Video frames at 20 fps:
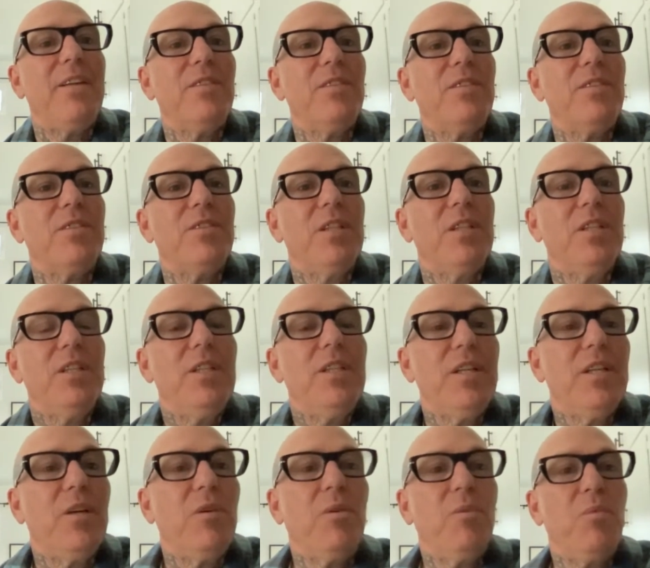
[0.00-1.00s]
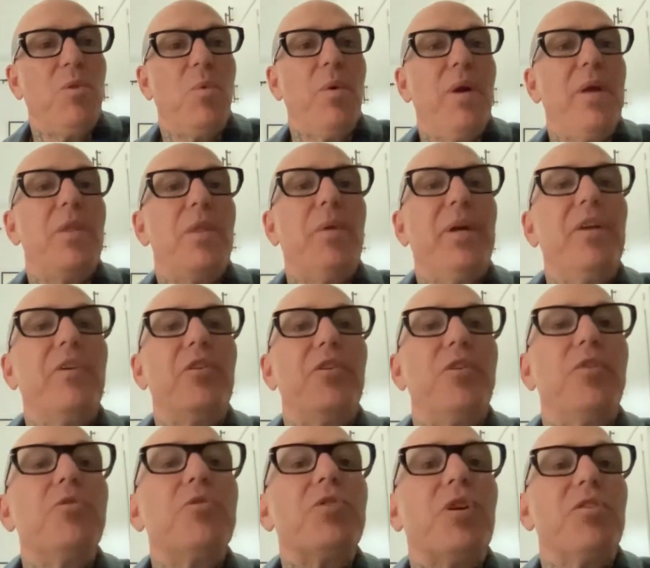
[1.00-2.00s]
as the way that we
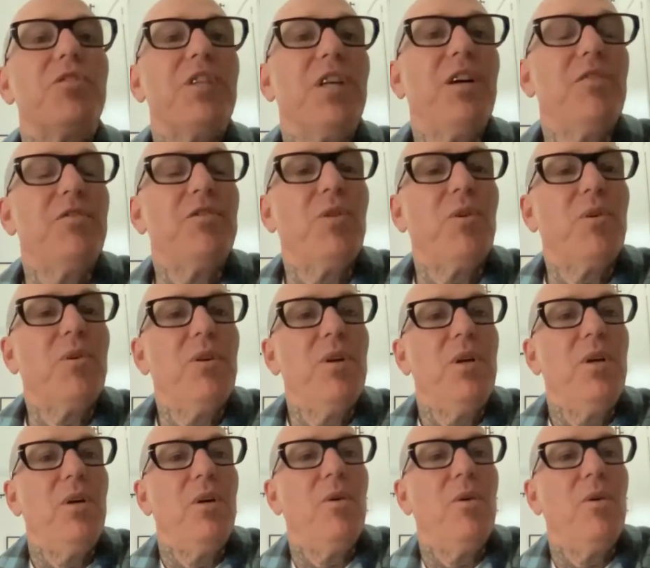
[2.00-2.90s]
introduce ourselves, or